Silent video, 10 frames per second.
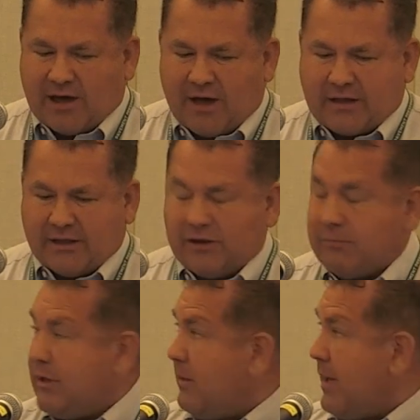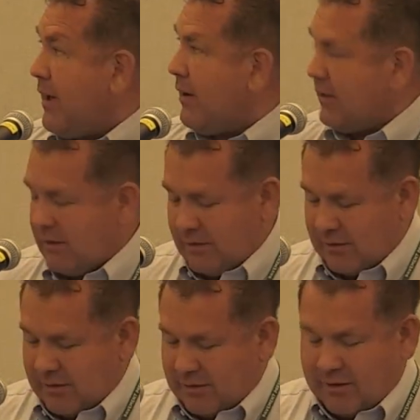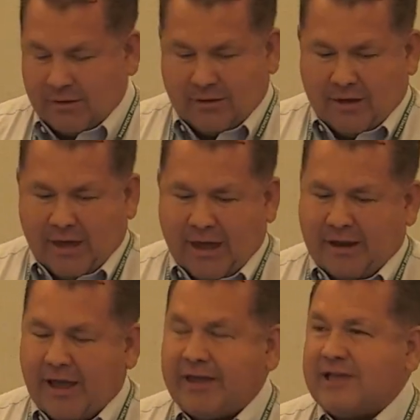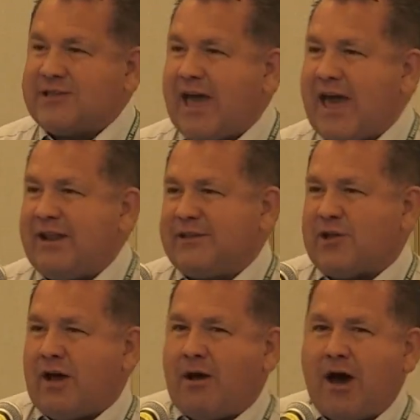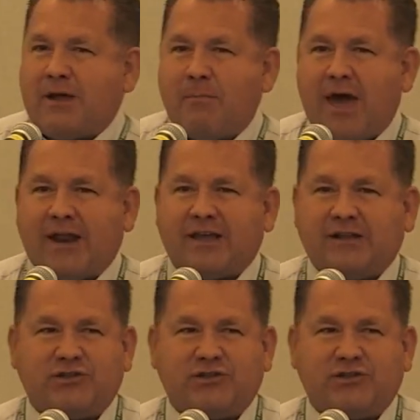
talk a little bit about. And I guess I had it as automatic and